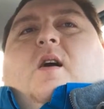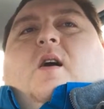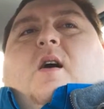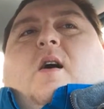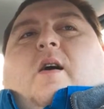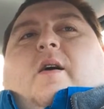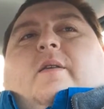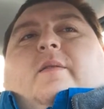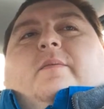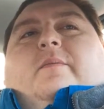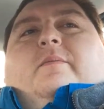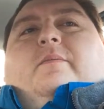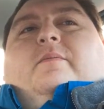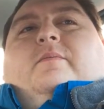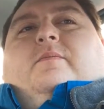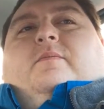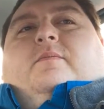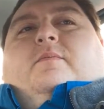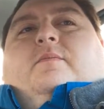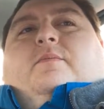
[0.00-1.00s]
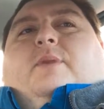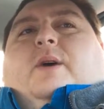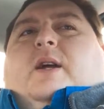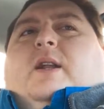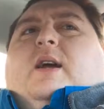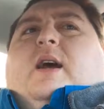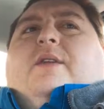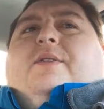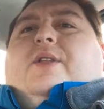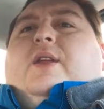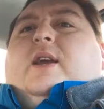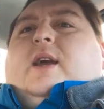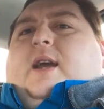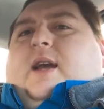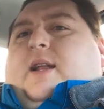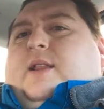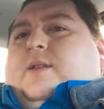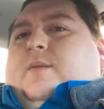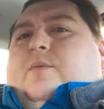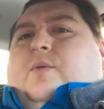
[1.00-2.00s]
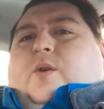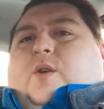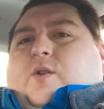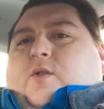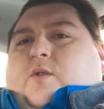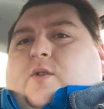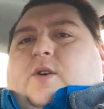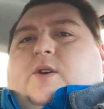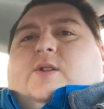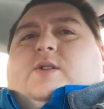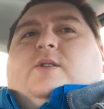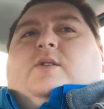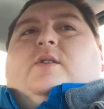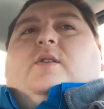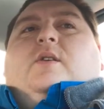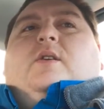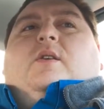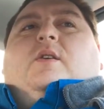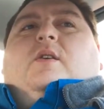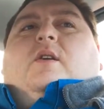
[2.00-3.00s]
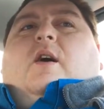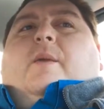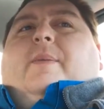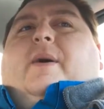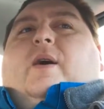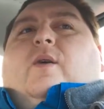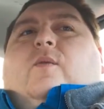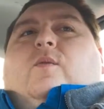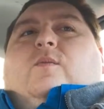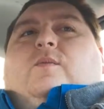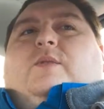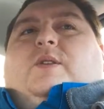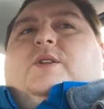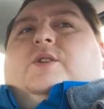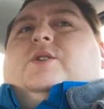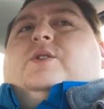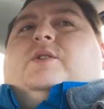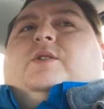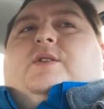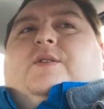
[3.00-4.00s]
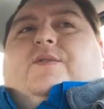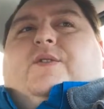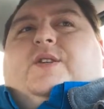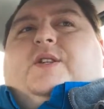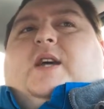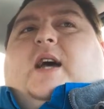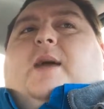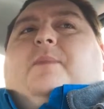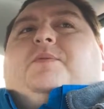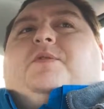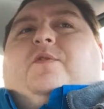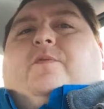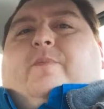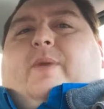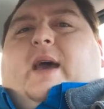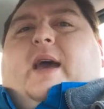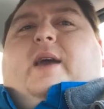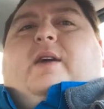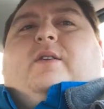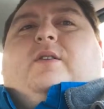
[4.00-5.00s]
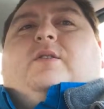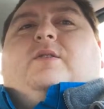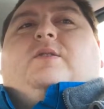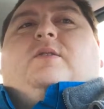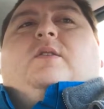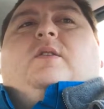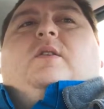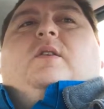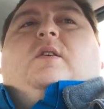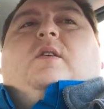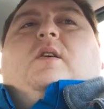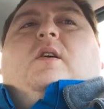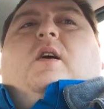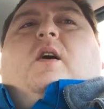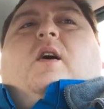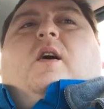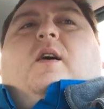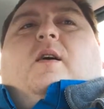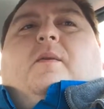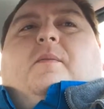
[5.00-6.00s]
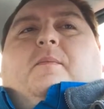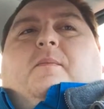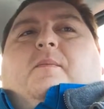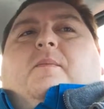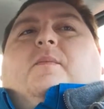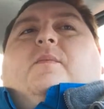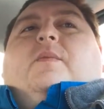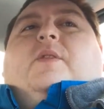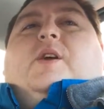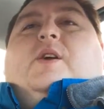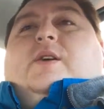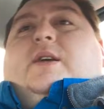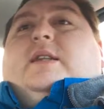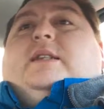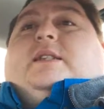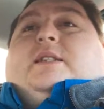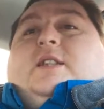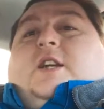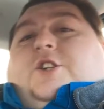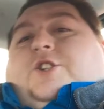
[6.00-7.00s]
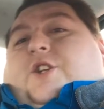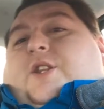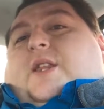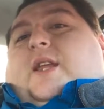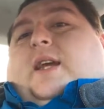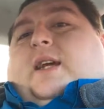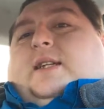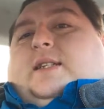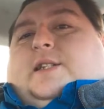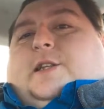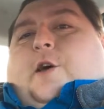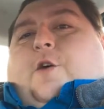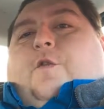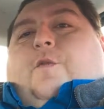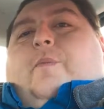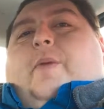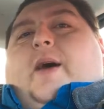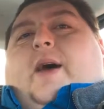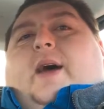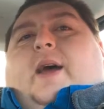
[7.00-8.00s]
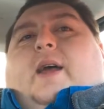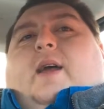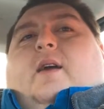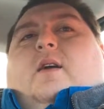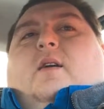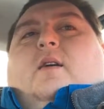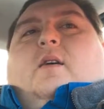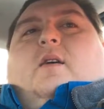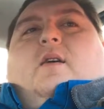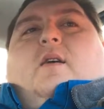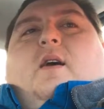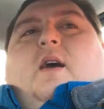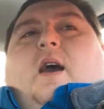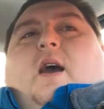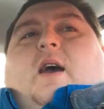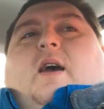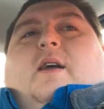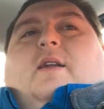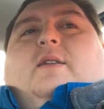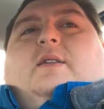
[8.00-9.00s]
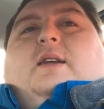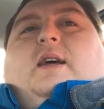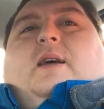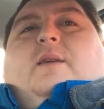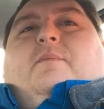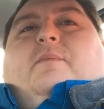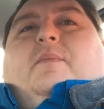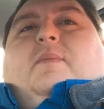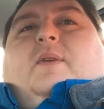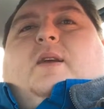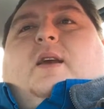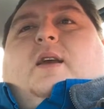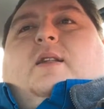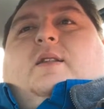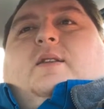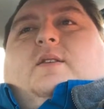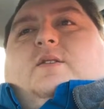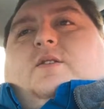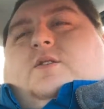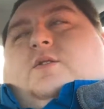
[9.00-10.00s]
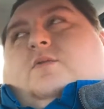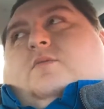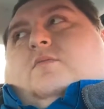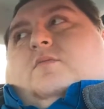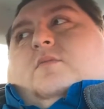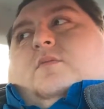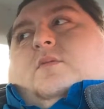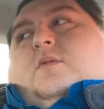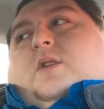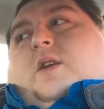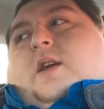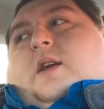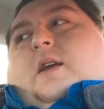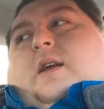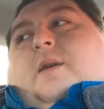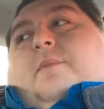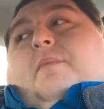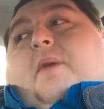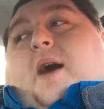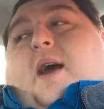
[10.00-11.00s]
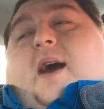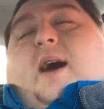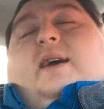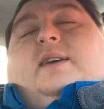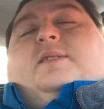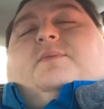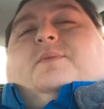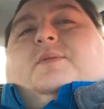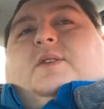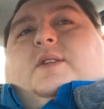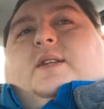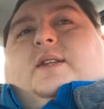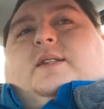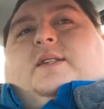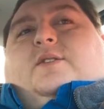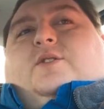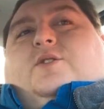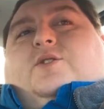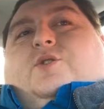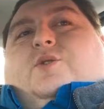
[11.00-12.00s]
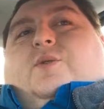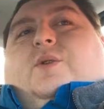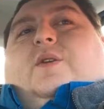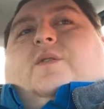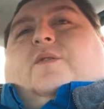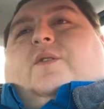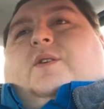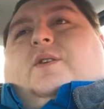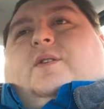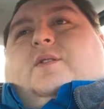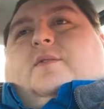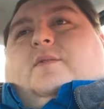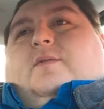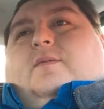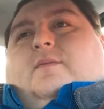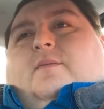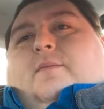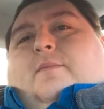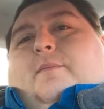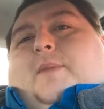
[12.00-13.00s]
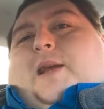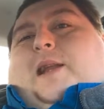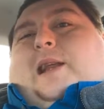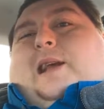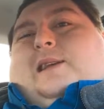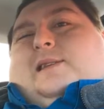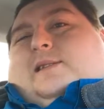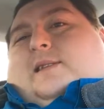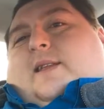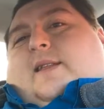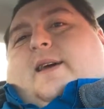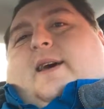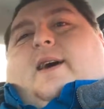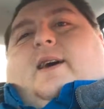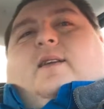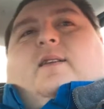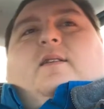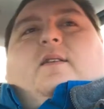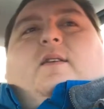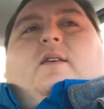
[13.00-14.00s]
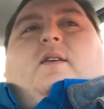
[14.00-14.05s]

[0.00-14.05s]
But I think I got the point across about the different types of payers. There is such a thing as self-pay, and there's, in my hospital at least, there's two different meanings to that.